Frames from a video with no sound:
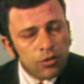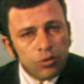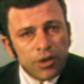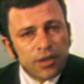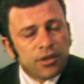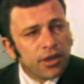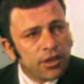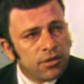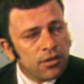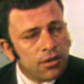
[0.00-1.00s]
to get
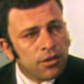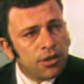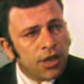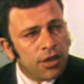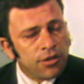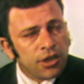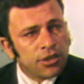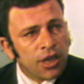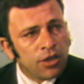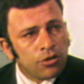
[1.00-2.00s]
rid the
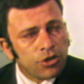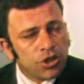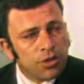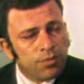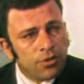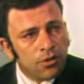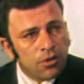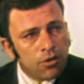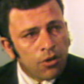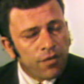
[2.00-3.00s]
dictatorship
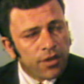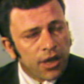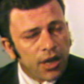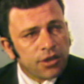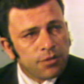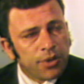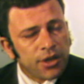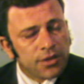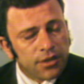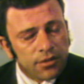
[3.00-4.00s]
of the
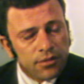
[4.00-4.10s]
ex-president.